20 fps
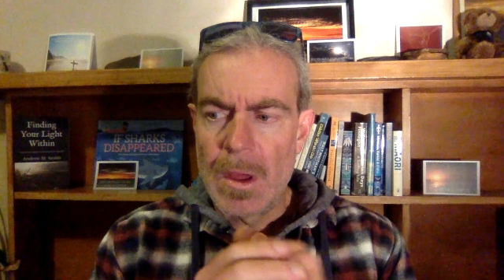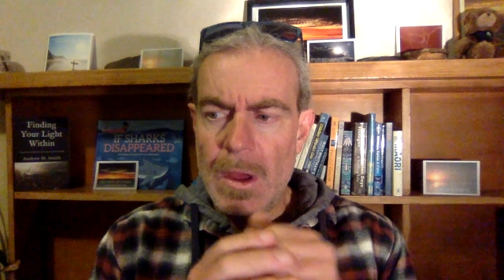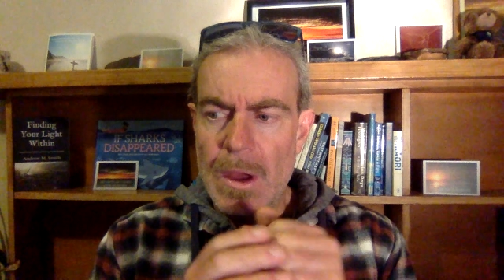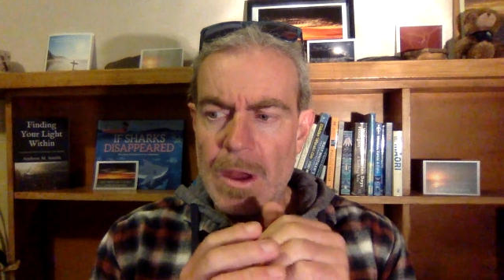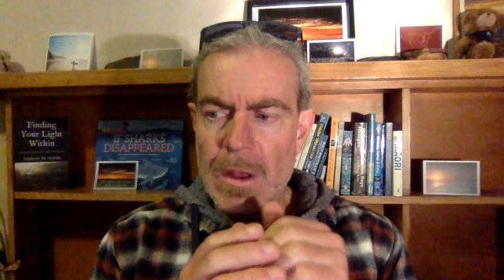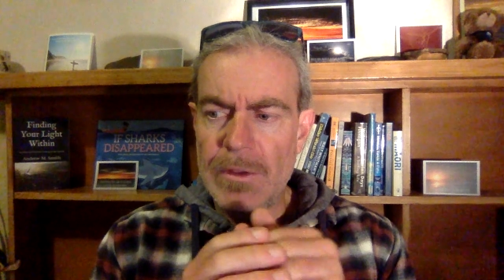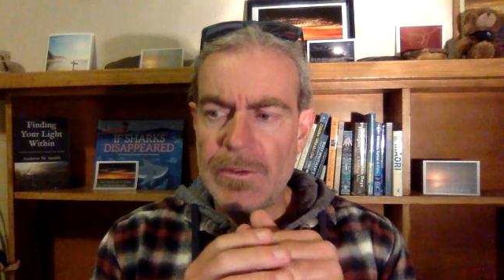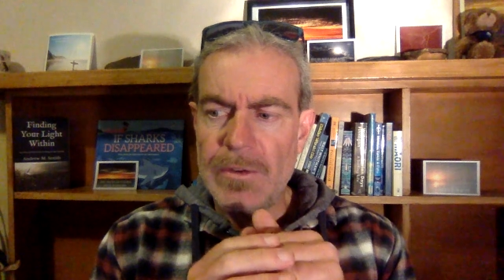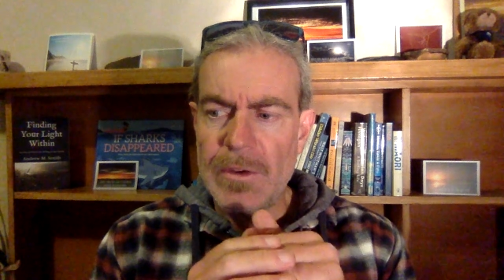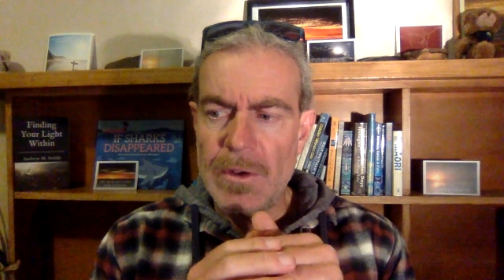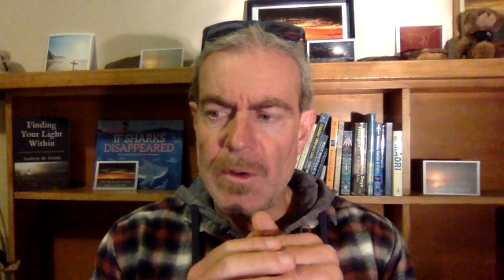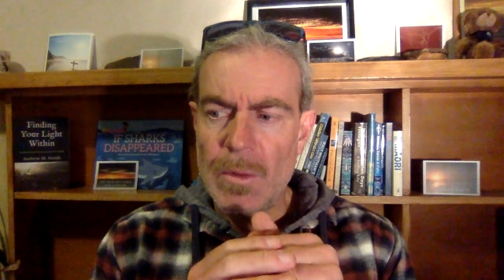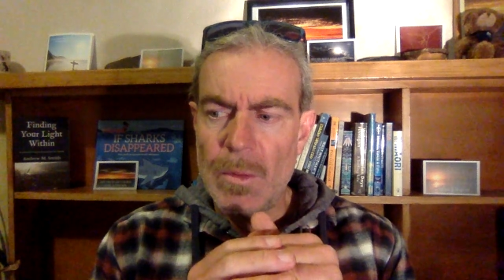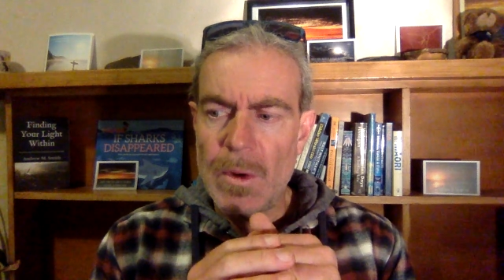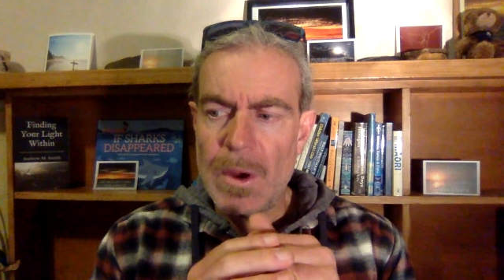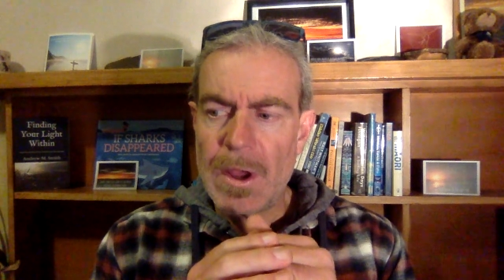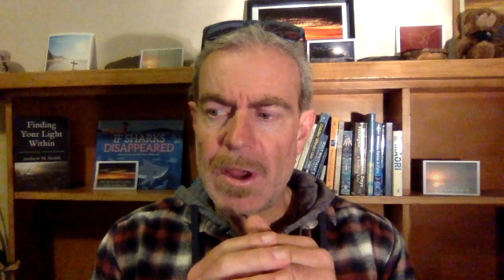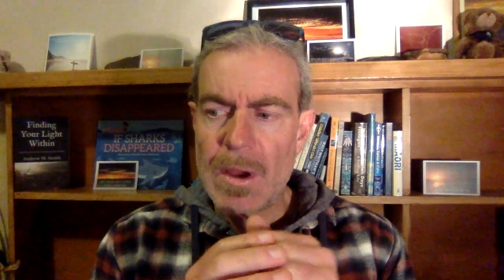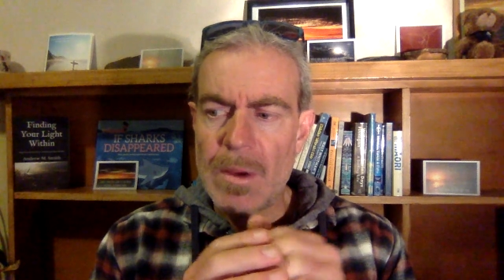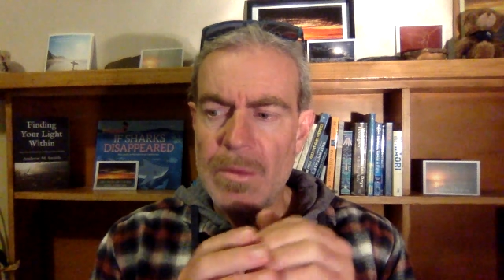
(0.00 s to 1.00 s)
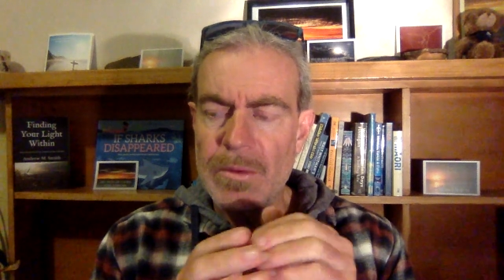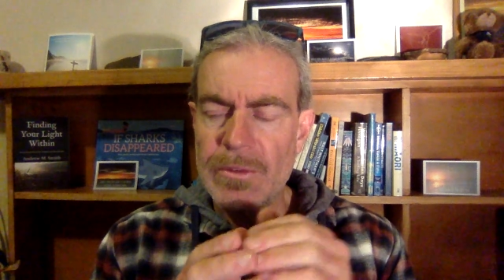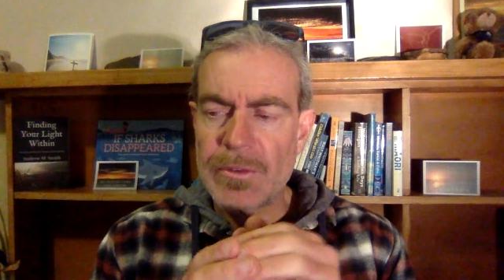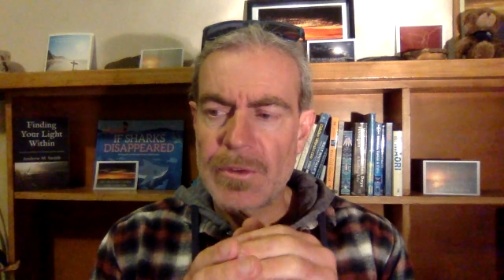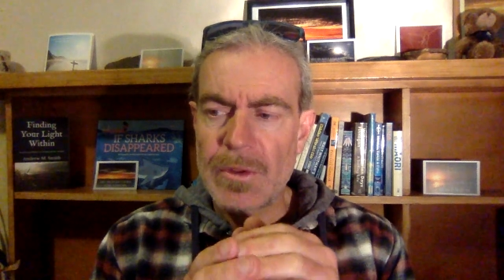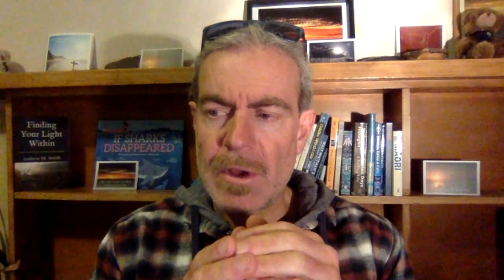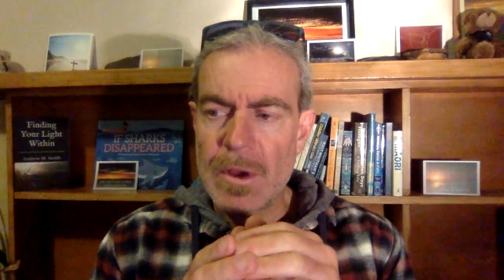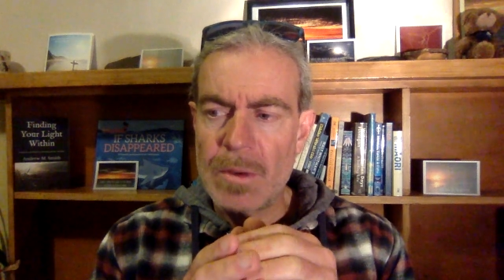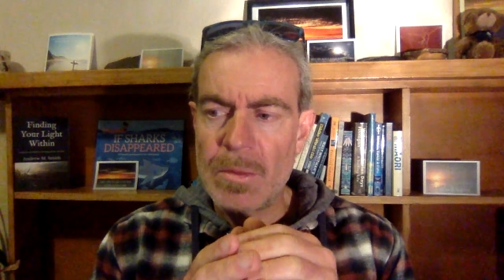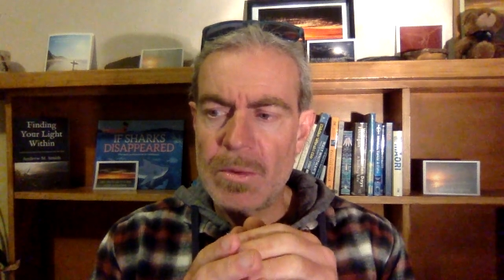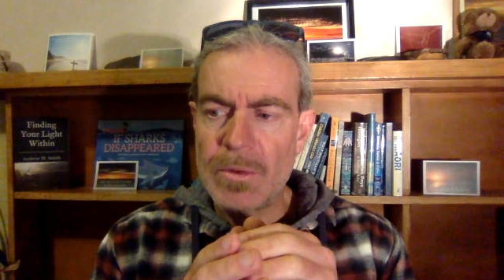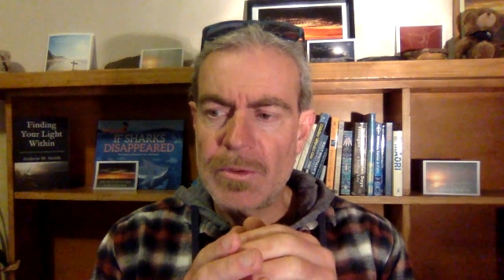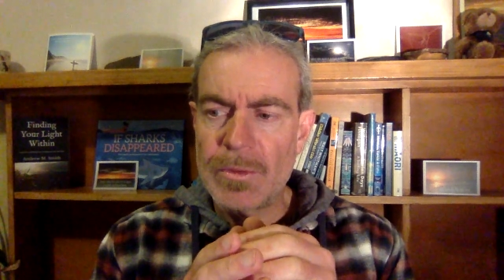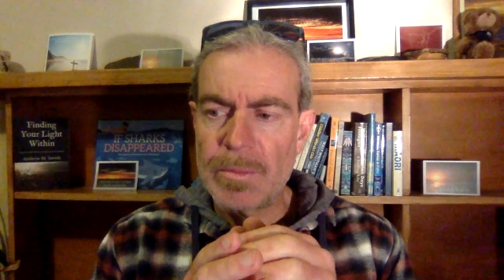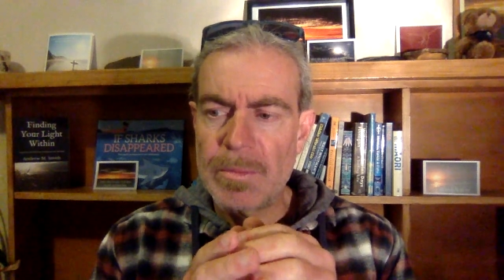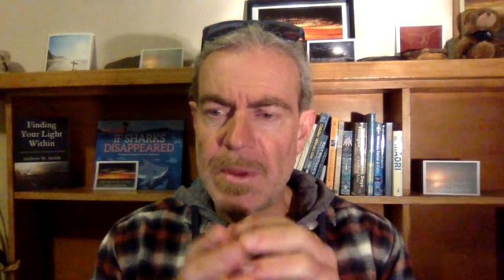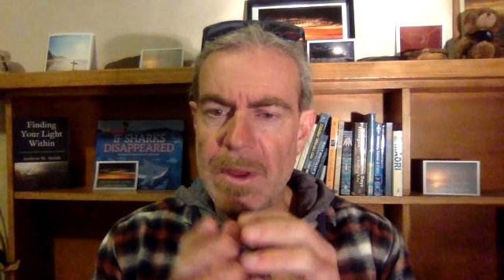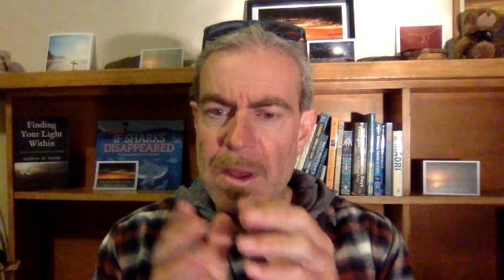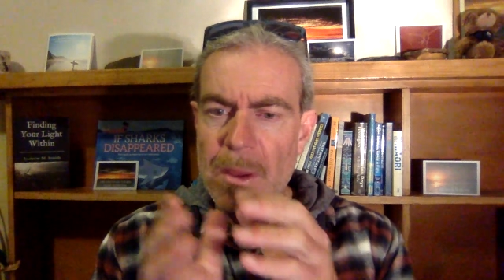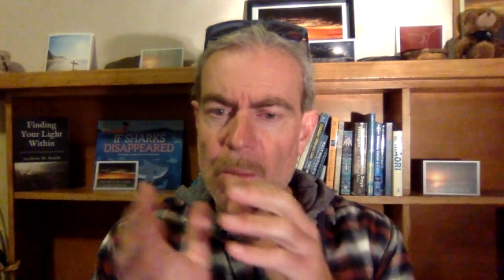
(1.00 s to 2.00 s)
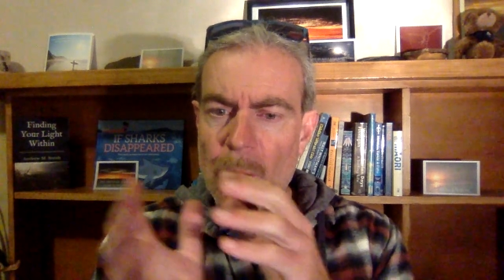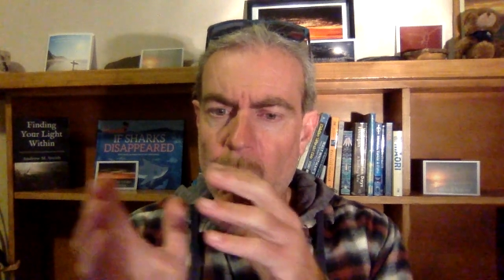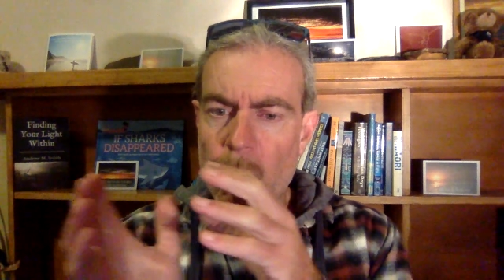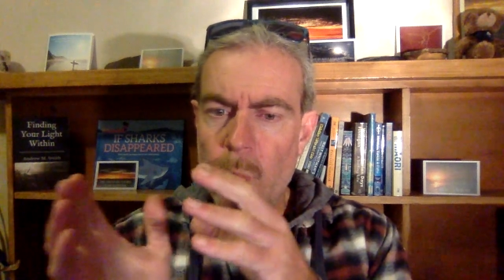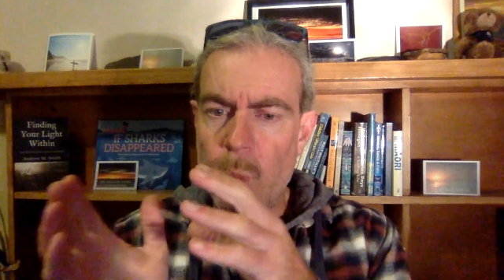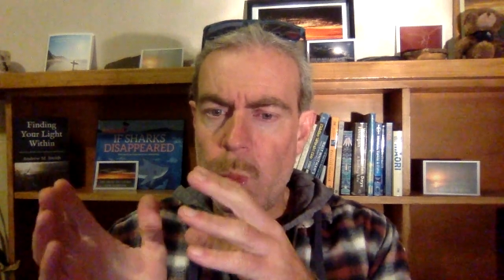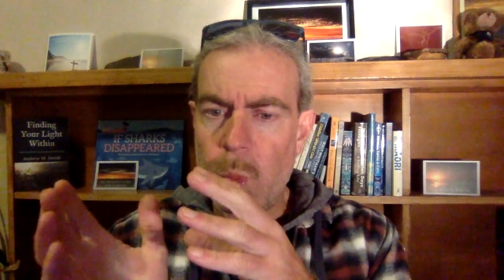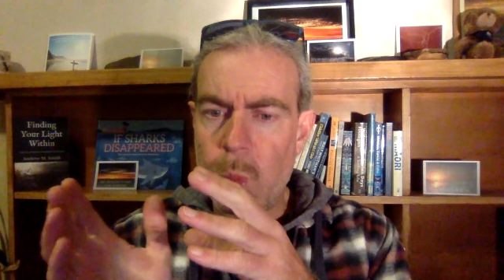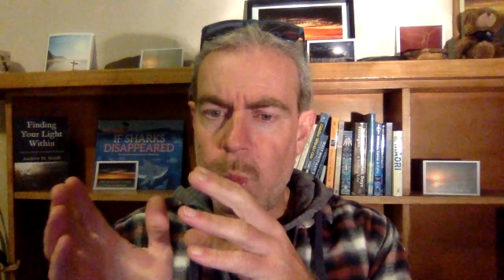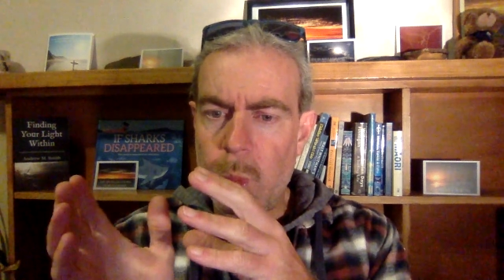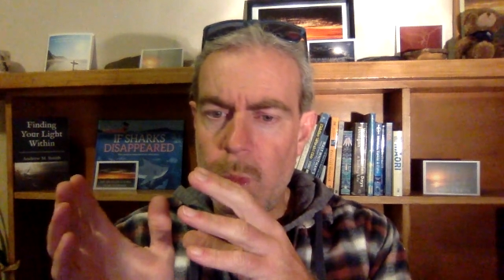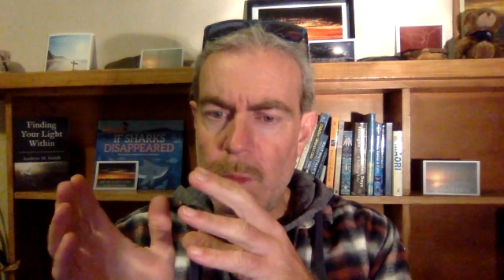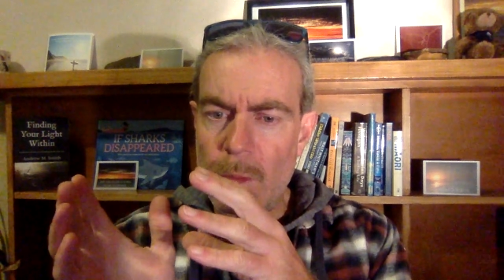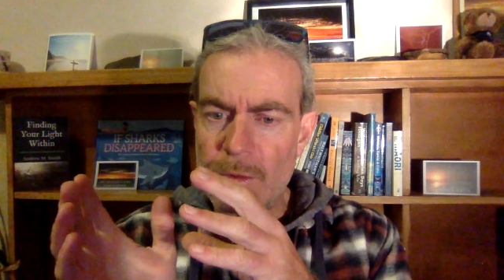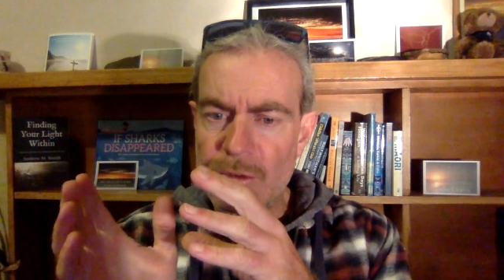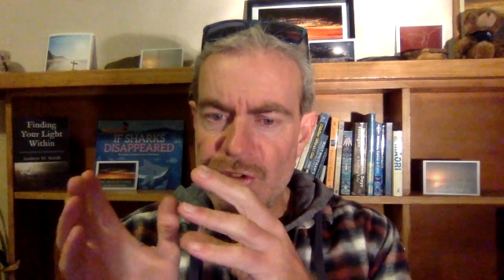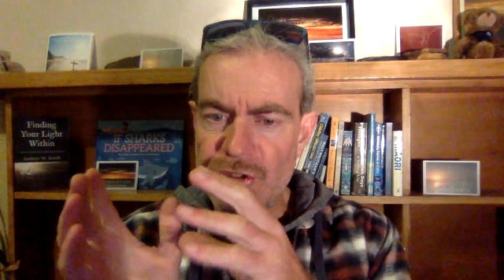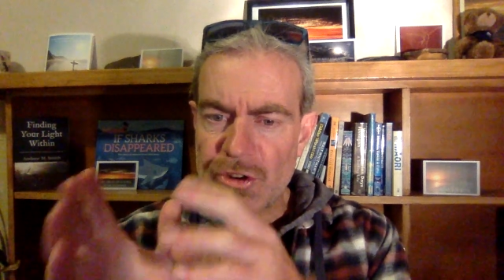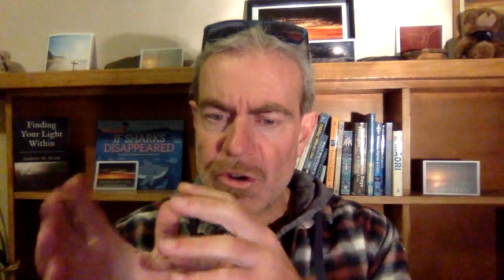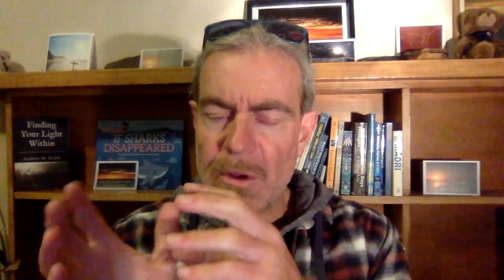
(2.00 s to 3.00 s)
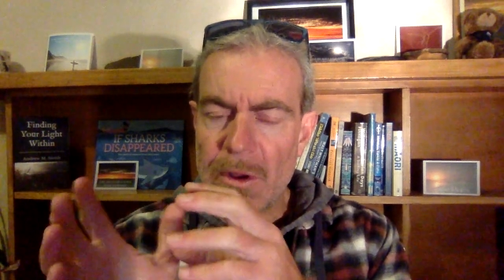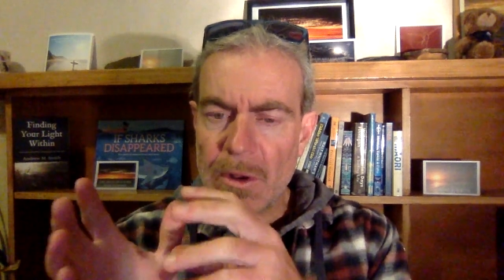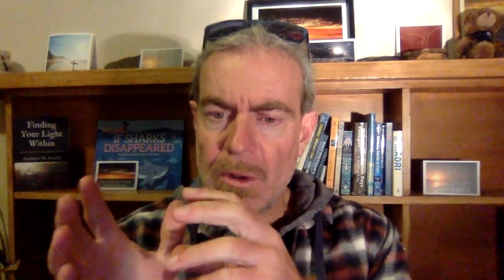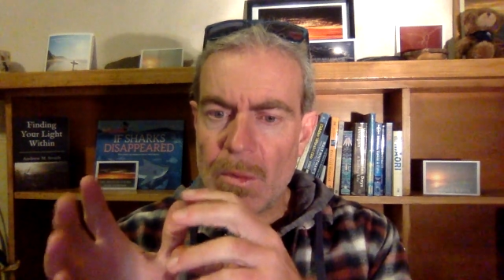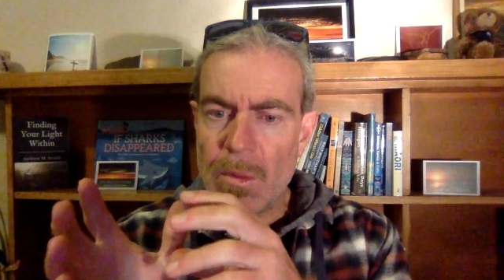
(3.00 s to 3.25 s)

And so in a way, I was showing